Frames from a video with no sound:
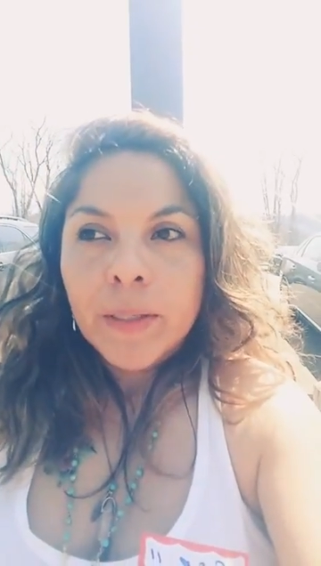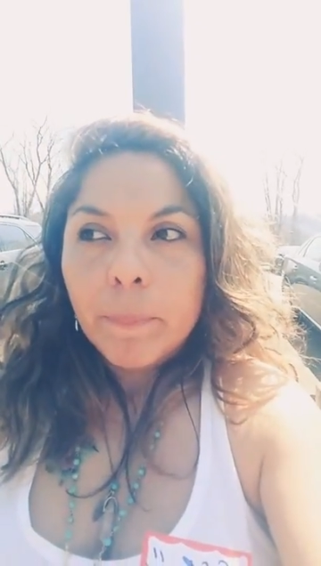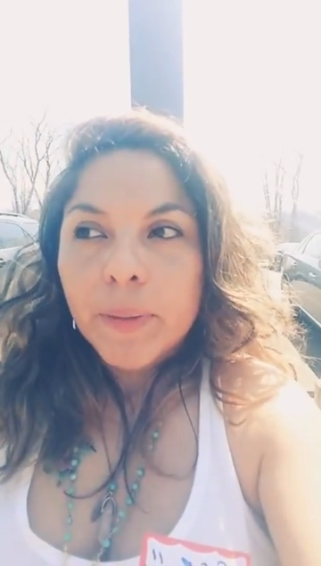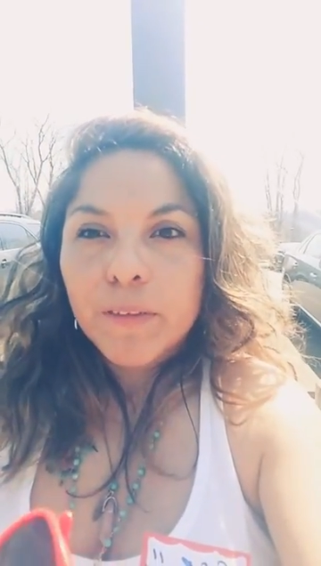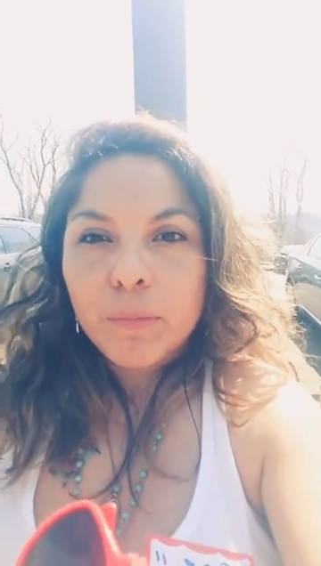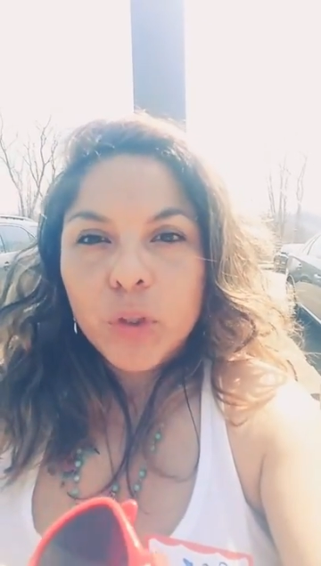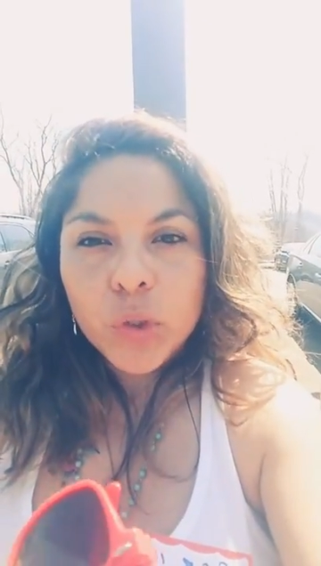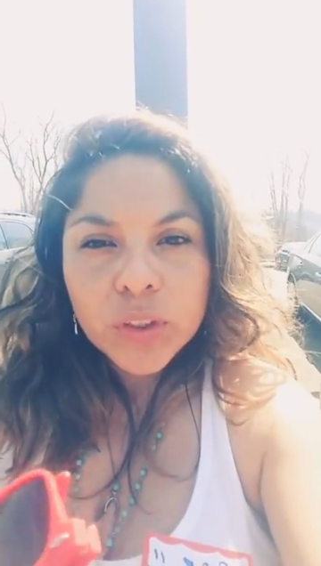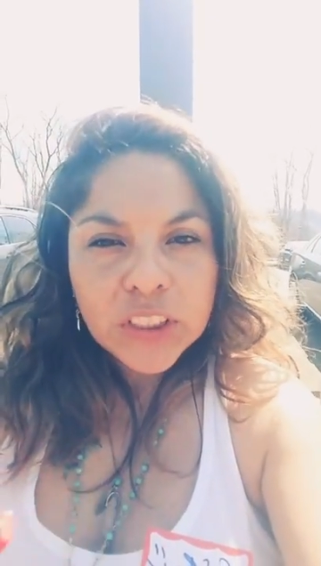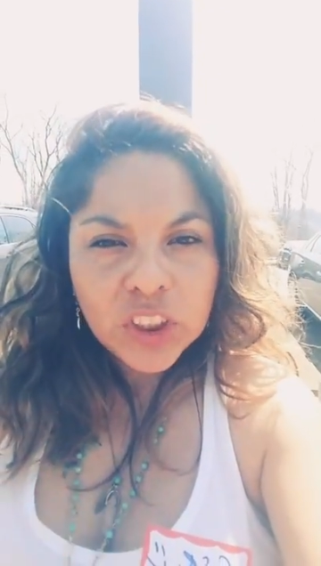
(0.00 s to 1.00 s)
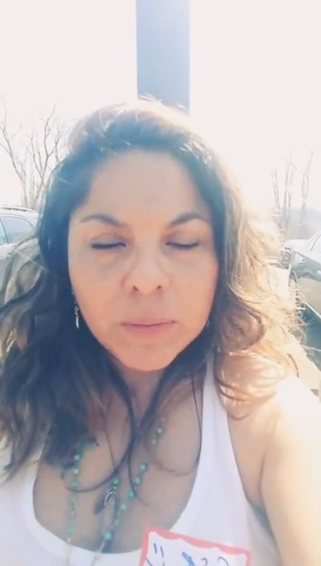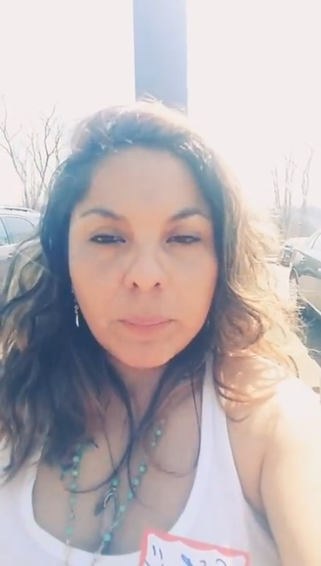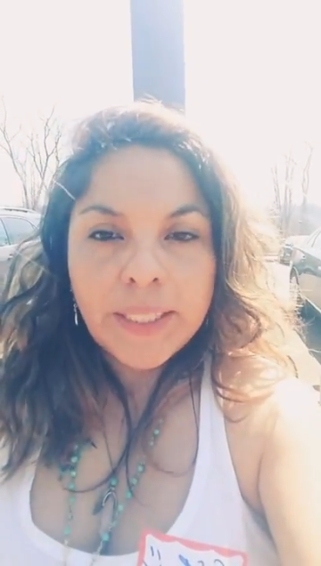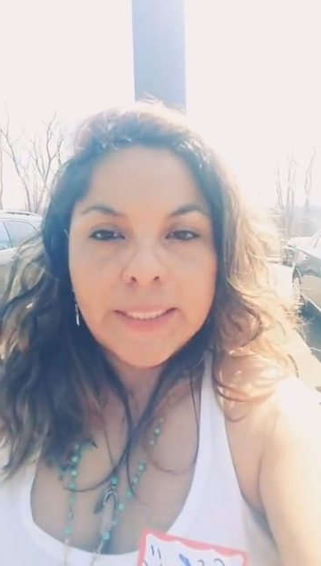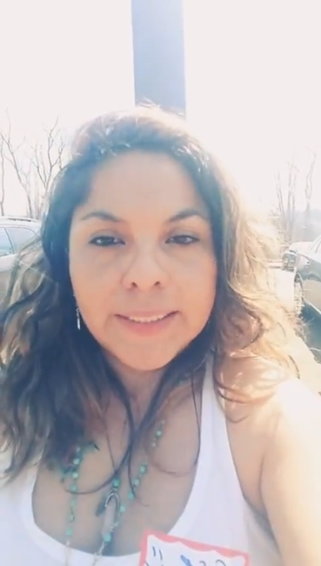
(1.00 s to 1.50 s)
But if you're teaching them
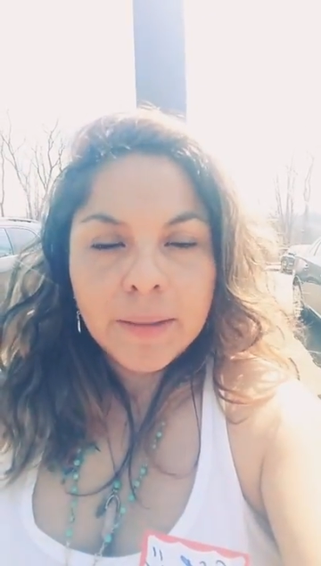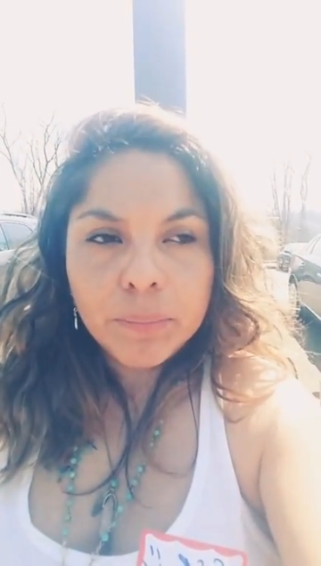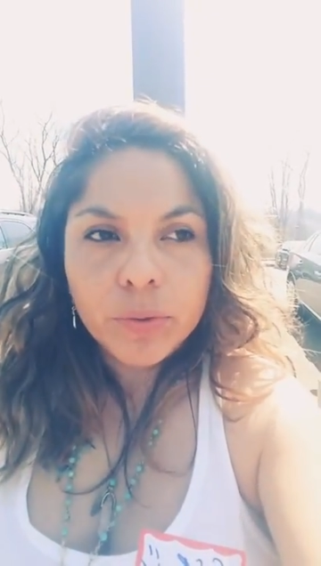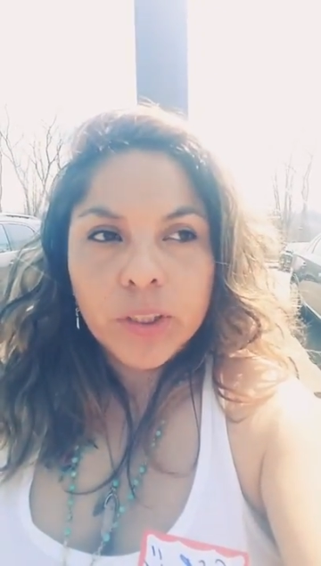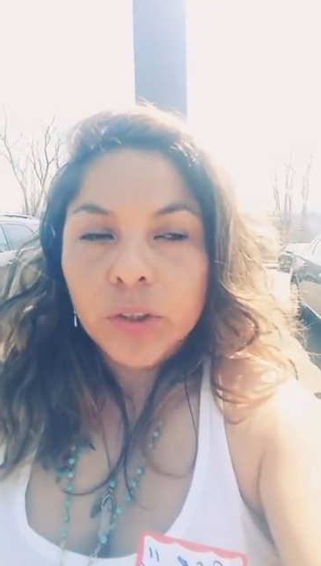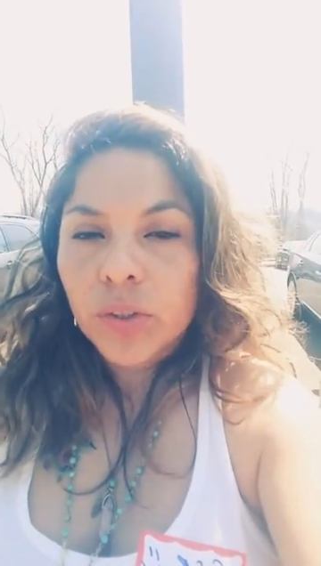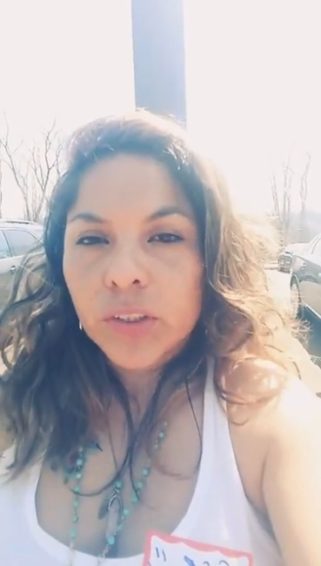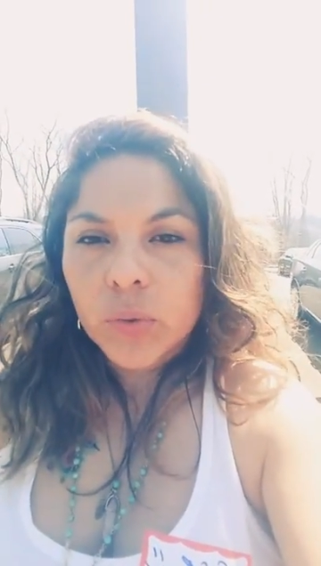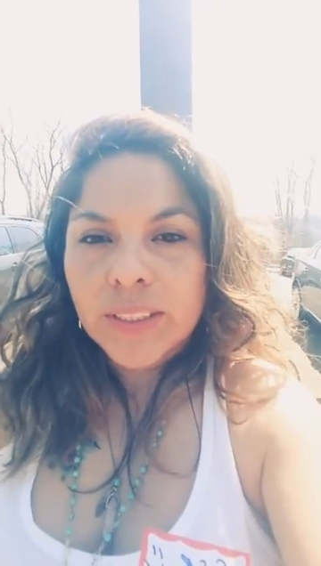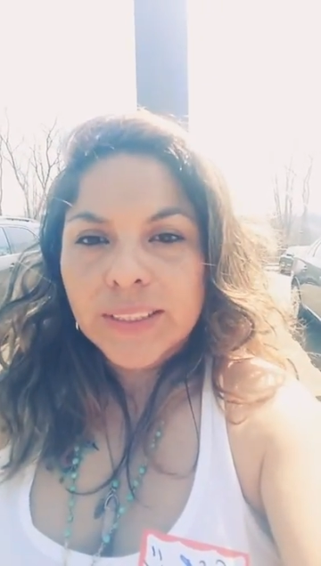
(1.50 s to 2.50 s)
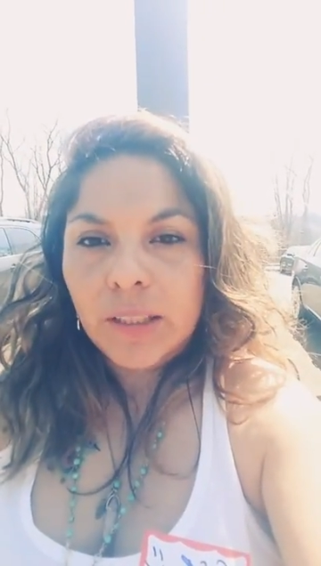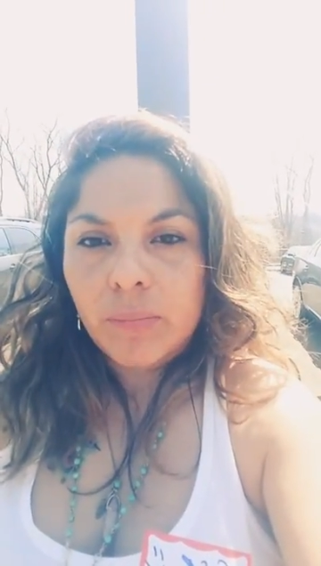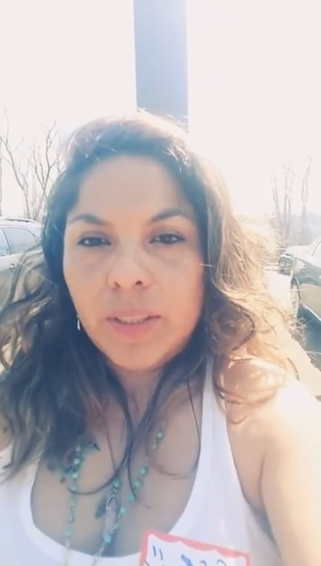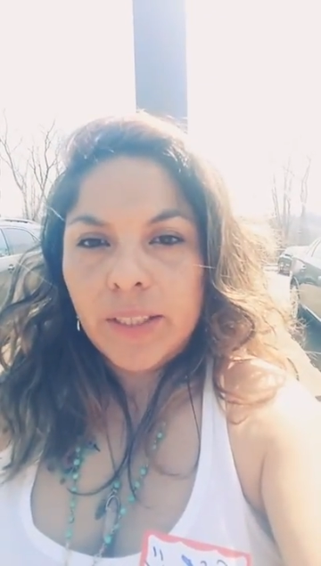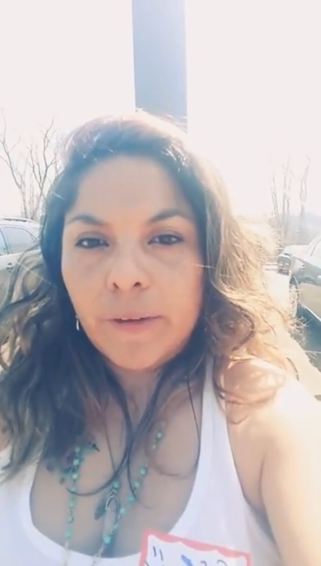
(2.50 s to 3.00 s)
by example, then you're not doing the same
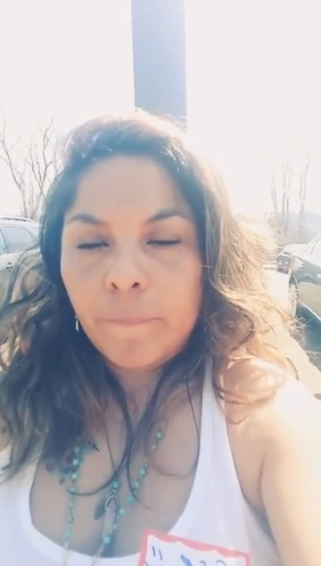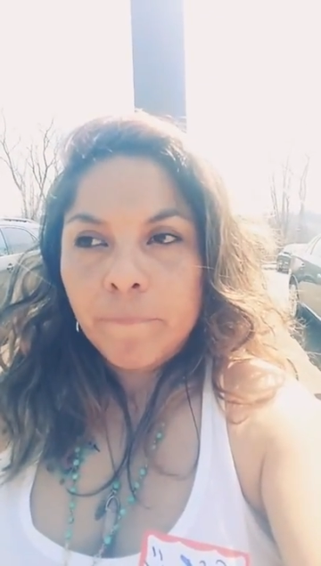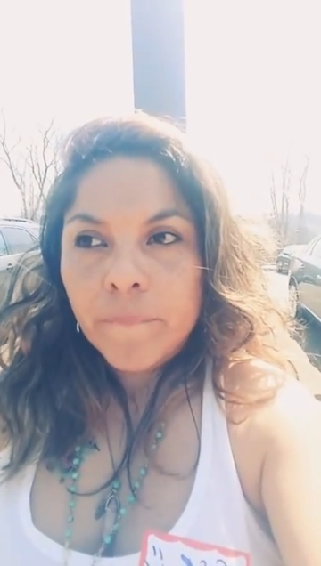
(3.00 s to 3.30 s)
thing.